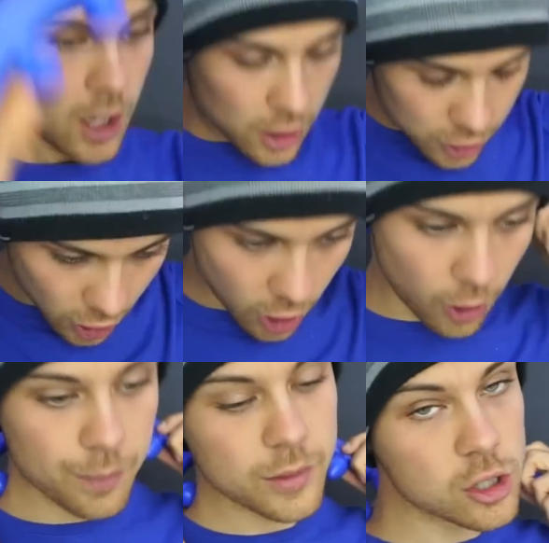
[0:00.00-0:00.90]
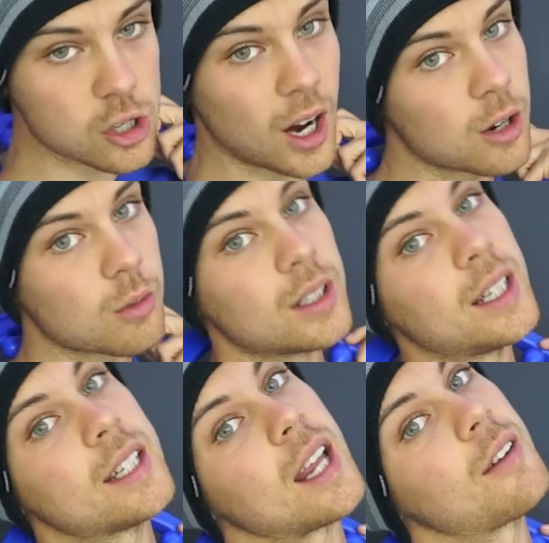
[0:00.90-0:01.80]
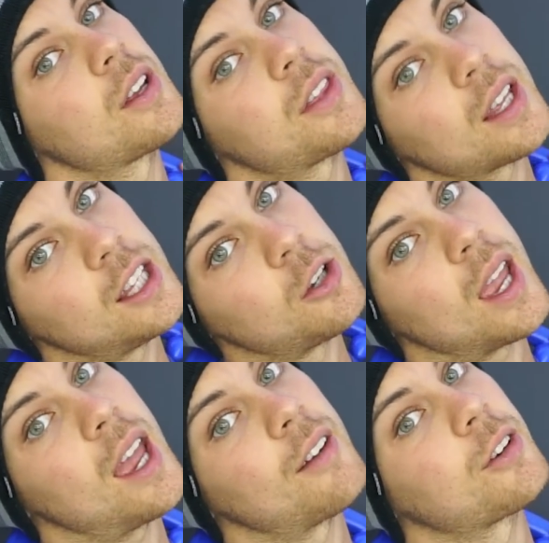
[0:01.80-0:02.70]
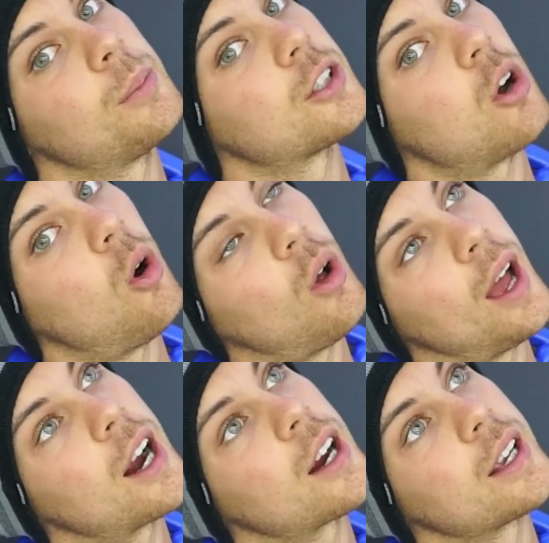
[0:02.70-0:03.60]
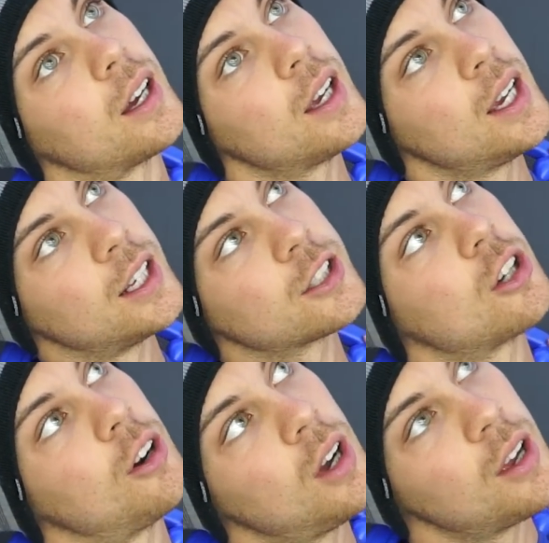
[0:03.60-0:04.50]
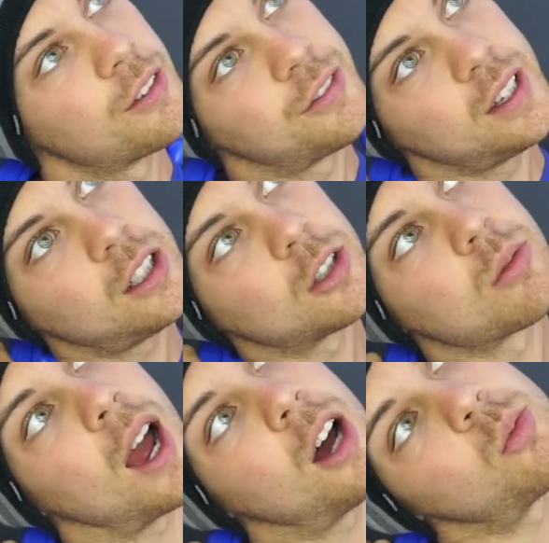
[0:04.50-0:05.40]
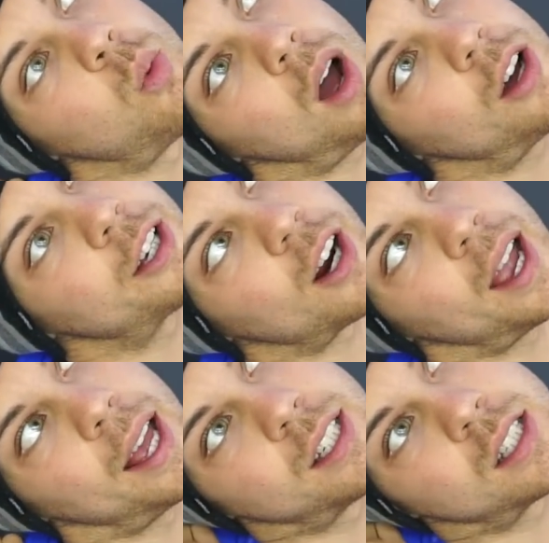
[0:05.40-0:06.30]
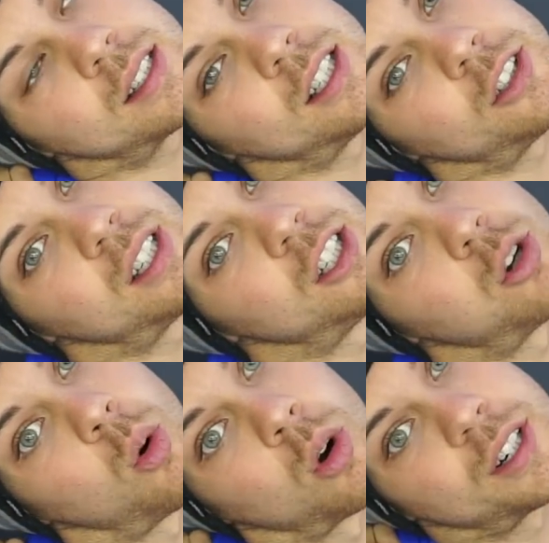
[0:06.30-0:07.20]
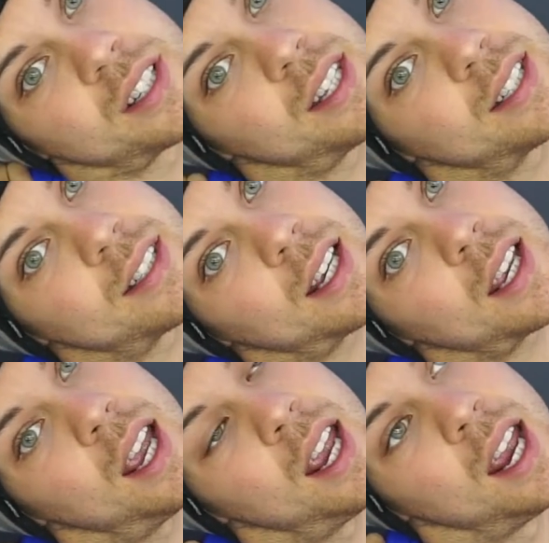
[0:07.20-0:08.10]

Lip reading: So try to release everything that you can from this whole area. And so feel around while your head's tilted towards the stick.